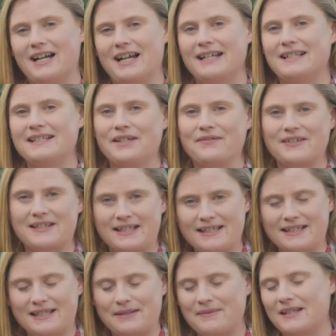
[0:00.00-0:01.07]
kinds of
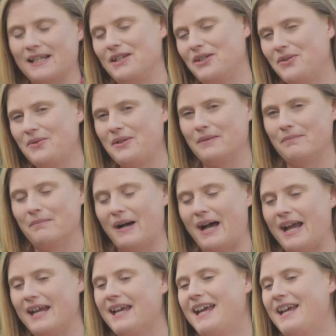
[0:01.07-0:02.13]
systems that you can
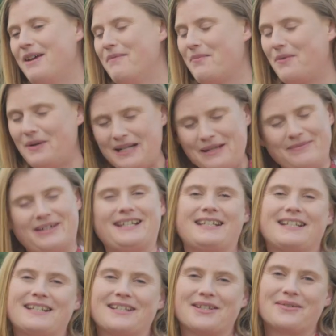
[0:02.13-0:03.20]
buy pretty much
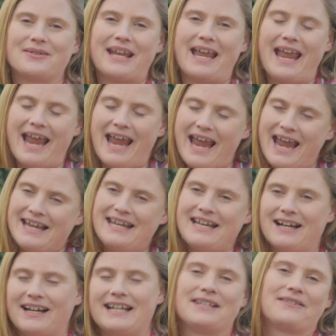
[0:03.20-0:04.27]
to suit any
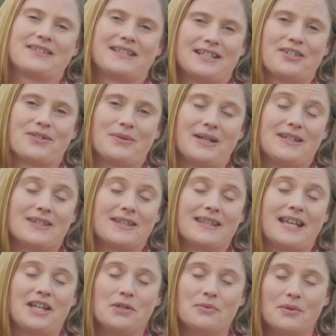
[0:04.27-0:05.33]
kind of situation
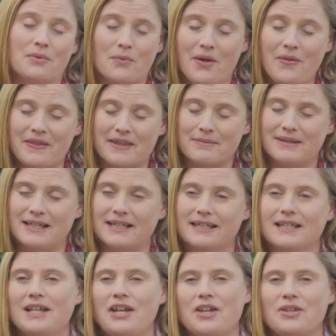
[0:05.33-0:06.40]
that you would want them in.
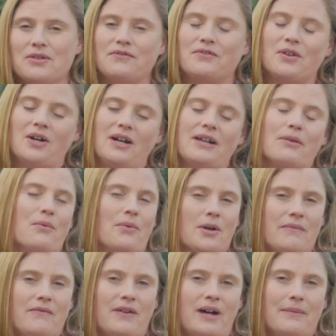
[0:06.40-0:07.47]
You've got
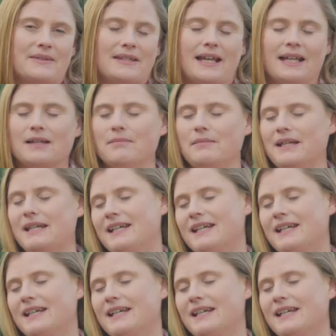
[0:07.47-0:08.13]
worm farms that can be